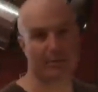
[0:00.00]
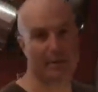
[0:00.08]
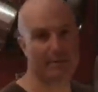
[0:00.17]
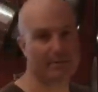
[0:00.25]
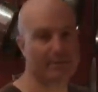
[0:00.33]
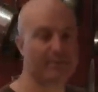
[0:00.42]

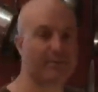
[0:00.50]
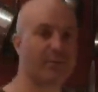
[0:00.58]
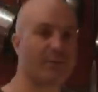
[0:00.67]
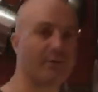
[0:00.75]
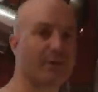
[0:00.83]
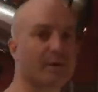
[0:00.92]
prepped
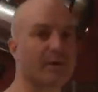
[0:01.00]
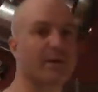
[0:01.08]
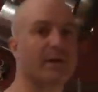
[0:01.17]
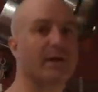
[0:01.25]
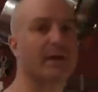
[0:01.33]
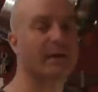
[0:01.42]
for,
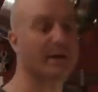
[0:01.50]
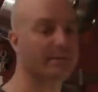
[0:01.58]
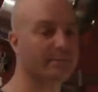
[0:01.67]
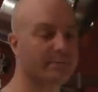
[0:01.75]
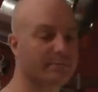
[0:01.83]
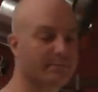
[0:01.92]

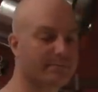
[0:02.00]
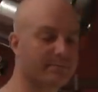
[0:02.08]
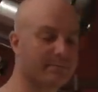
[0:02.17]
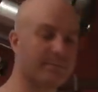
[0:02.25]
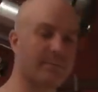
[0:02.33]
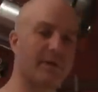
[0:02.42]
uh,
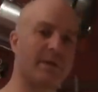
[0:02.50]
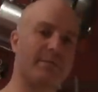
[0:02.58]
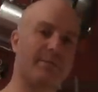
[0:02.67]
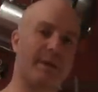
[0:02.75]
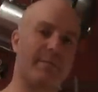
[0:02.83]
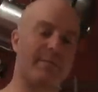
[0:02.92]

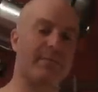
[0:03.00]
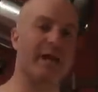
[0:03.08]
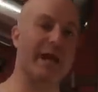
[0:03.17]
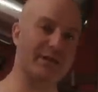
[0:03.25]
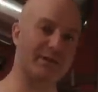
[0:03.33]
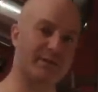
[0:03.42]
I'm going to
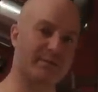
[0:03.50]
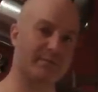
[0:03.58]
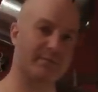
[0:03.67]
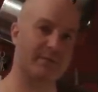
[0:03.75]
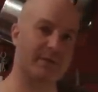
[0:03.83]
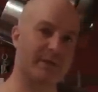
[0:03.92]
blanch them
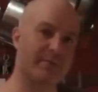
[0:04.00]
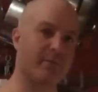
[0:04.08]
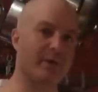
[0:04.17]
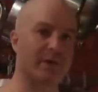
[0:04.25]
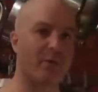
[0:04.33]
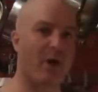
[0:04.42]
in
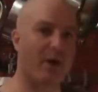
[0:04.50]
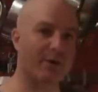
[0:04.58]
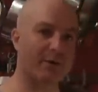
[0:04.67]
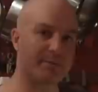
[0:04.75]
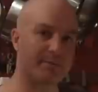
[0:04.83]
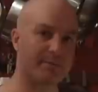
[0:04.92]
boiling
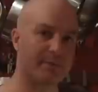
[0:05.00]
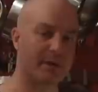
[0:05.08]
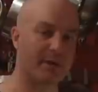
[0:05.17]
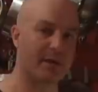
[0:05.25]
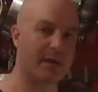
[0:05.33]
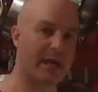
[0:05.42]
water.
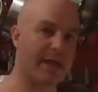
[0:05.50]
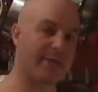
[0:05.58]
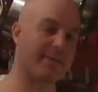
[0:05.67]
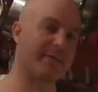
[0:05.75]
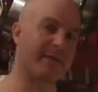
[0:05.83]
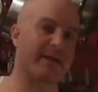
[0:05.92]
And then
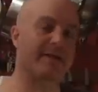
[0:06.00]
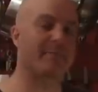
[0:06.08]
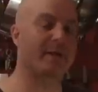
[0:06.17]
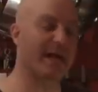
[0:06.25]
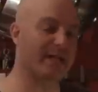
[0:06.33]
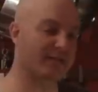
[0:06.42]
I'm going to take the
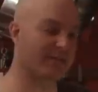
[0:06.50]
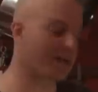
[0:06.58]
blanched